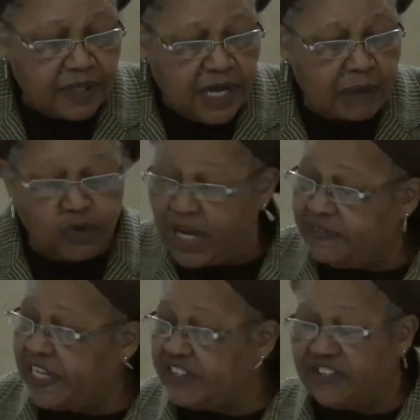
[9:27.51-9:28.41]
I'm 12
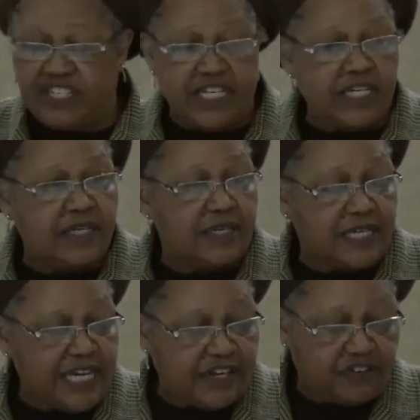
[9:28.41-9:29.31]
years a senior in
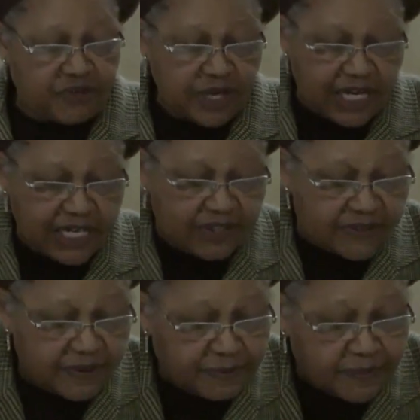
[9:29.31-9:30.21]
age, at least.